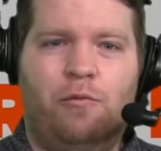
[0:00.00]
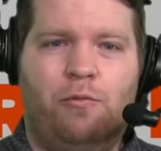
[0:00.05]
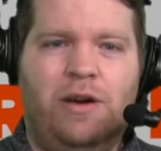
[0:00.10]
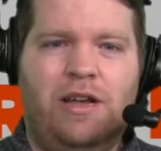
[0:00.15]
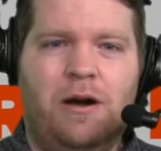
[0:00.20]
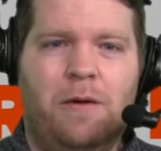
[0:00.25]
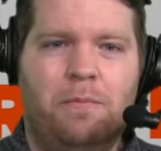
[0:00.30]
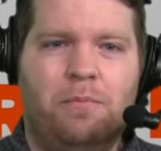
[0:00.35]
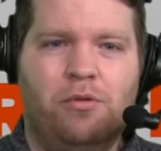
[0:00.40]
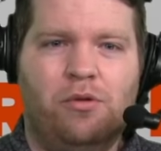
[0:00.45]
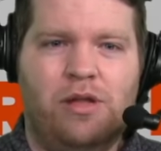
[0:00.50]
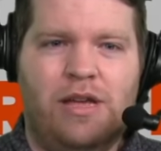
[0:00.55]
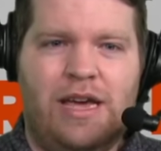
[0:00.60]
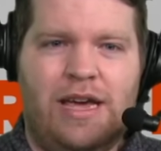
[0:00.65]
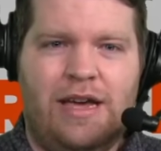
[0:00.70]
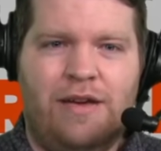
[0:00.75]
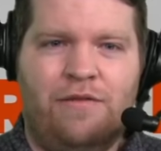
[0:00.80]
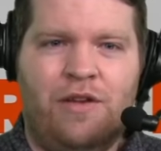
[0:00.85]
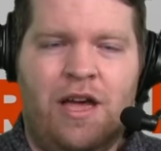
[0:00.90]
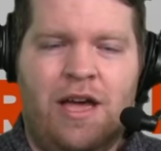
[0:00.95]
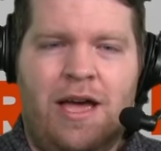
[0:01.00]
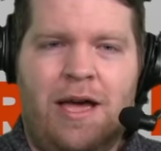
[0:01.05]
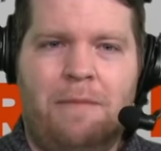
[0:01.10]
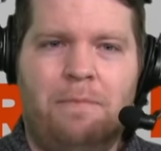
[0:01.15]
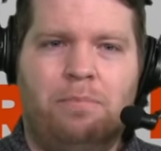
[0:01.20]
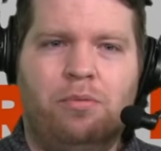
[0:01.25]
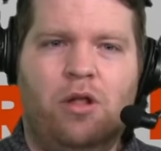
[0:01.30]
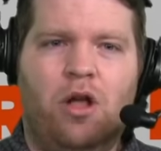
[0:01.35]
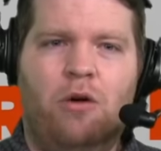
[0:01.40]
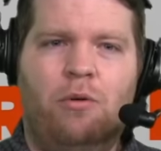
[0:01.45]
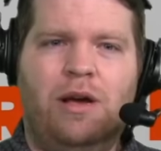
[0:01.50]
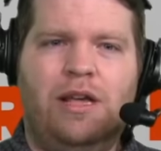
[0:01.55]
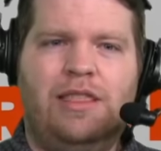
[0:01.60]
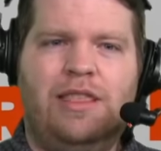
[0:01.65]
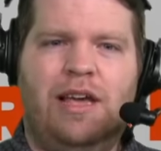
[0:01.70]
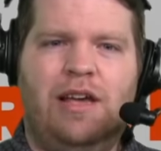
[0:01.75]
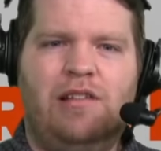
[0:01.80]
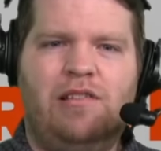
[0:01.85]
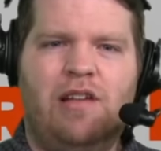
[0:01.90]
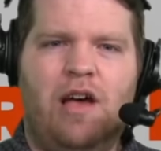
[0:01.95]
We don't believe in blowing
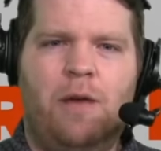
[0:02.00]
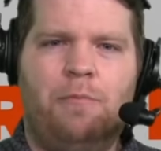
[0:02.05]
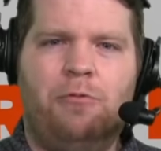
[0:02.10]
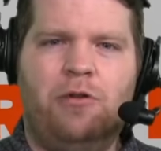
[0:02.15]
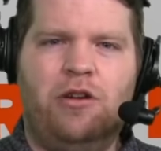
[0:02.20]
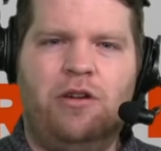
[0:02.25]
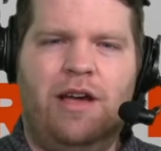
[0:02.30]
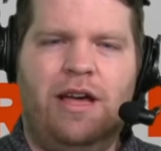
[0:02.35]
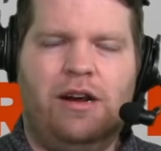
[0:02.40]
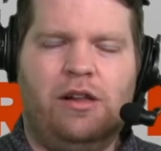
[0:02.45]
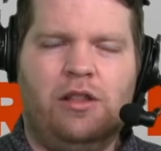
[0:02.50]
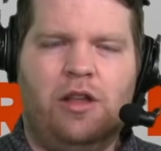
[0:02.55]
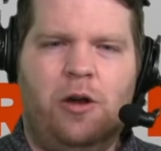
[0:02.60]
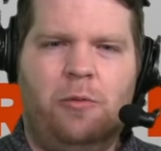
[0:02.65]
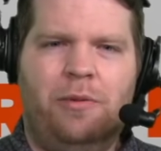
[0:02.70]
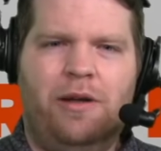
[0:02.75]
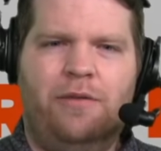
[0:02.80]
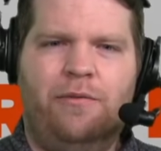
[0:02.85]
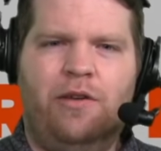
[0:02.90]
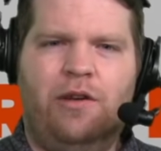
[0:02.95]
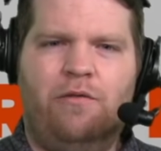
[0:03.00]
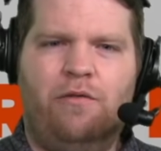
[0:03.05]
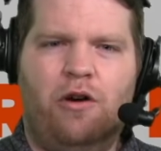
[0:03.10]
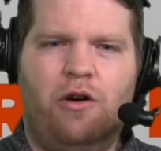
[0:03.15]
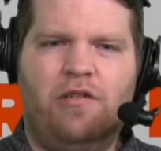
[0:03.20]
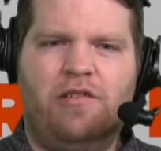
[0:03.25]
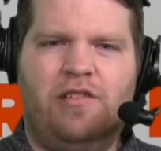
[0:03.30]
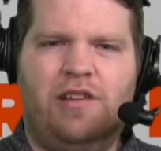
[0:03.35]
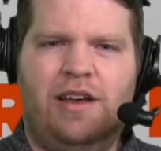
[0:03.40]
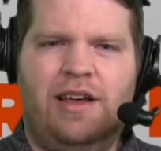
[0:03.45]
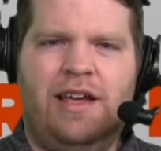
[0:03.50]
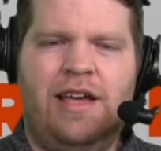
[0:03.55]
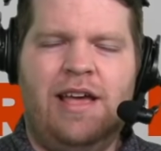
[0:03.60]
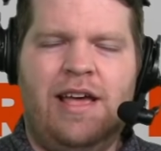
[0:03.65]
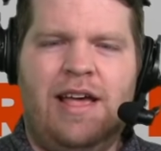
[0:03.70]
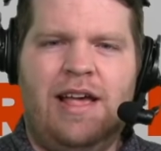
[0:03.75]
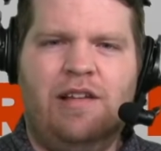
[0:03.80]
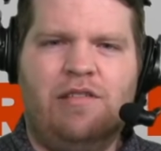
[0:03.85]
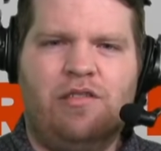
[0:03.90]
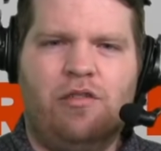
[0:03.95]
things up when you hit a little bit of adversity
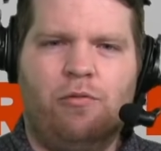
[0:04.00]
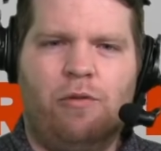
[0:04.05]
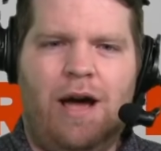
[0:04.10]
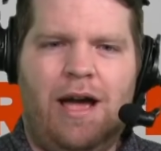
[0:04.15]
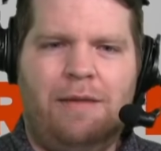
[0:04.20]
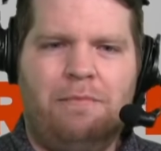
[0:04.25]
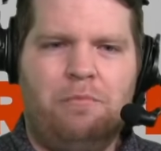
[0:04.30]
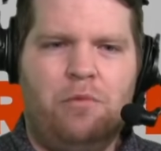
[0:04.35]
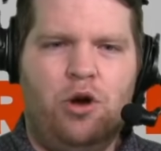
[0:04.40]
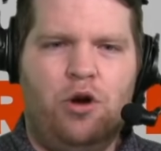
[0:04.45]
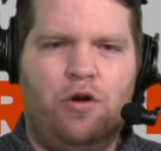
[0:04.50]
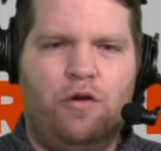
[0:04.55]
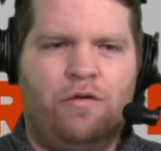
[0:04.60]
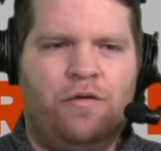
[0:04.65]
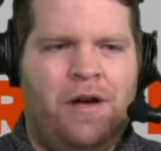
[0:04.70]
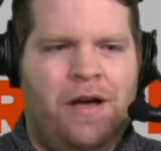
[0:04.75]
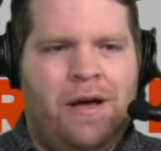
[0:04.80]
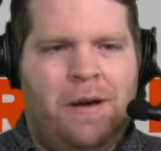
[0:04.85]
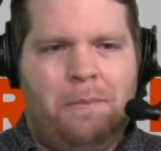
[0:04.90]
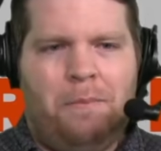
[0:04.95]
is the right move.